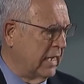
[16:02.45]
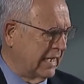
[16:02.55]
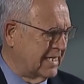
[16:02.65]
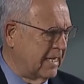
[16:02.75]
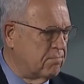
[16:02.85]
And
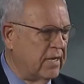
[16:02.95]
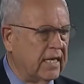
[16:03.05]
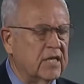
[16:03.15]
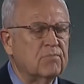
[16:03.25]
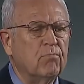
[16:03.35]

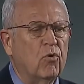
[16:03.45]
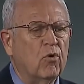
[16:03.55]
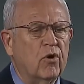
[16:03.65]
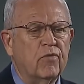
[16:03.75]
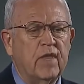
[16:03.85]
accepting is
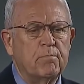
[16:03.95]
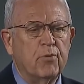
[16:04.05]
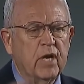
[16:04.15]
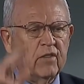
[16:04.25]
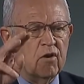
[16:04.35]
more than
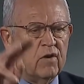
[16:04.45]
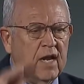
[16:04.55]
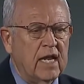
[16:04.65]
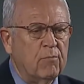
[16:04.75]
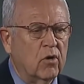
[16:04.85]
putting their
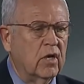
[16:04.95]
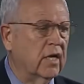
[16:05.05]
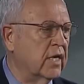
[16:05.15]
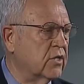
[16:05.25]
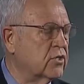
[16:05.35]
name on a
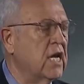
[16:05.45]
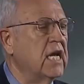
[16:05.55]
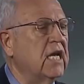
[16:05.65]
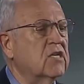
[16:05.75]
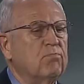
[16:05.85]
list.
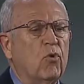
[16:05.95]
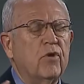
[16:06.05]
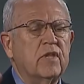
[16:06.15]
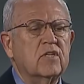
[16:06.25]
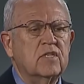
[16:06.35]
It's
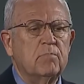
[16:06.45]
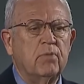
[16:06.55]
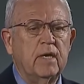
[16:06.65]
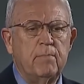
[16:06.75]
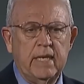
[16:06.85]
more than
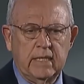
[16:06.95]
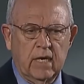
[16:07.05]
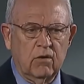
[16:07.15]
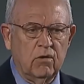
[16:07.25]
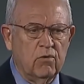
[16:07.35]
simply being
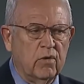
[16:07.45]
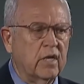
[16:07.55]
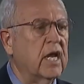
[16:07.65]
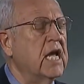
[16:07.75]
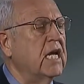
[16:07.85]

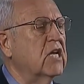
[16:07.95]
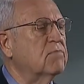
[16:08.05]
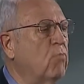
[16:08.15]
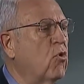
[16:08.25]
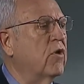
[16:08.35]
included. It's
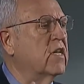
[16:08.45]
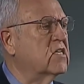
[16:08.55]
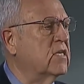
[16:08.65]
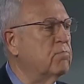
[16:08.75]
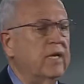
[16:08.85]
more than
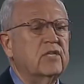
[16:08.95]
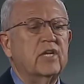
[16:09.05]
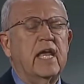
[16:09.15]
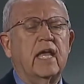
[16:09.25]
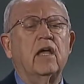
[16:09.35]
simply
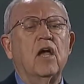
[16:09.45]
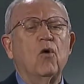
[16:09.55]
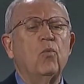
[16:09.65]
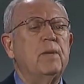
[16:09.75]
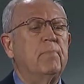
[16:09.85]
saying
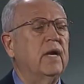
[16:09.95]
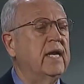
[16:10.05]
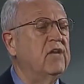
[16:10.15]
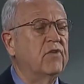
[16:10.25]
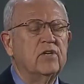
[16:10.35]
we
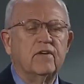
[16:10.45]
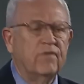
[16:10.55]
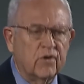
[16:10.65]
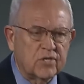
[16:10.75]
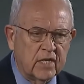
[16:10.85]
believe in
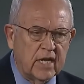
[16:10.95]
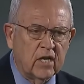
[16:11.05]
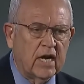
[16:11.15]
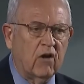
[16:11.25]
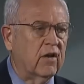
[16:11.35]
diversity
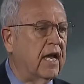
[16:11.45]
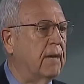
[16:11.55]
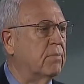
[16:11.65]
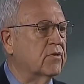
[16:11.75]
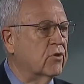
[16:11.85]
in our
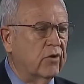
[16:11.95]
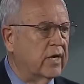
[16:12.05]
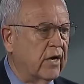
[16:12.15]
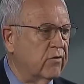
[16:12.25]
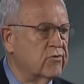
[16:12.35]
campus or
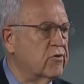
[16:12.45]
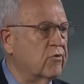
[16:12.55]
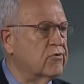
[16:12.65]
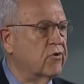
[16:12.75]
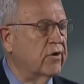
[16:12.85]
in our
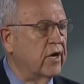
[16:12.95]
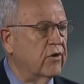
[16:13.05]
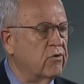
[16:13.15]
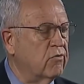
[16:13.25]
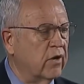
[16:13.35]
church or in our
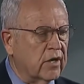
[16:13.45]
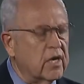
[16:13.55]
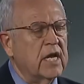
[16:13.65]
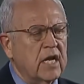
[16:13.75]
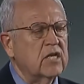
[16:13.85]
unit.
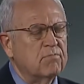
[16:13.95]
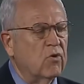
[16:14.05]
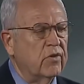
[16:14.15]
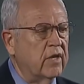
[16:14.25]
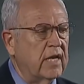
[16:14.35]
It's
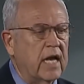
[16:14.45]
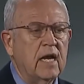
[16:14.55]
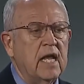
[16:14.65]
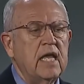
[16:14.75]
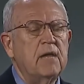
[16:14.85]
more than that.
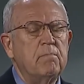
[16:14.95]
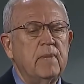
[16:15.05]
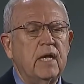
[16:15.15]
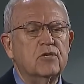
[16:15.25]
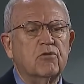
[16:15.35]
It
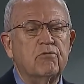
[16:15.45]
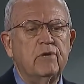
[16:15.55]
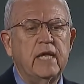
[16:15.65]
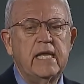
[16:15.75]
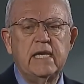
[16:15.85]
means
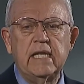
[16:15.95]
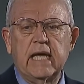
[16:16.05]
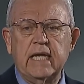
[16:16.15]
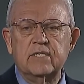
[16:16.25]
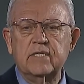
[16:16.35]
creating
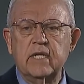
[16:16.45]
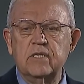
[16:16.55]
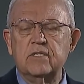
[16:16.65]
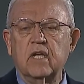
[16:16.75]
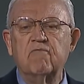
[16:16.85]
a
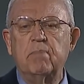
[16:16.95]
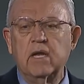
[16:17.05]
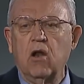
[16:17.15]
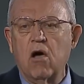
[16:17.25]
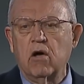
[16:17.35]
sense of
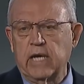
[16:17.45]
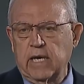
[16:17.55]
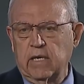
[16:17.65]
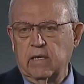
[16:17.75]
belonging.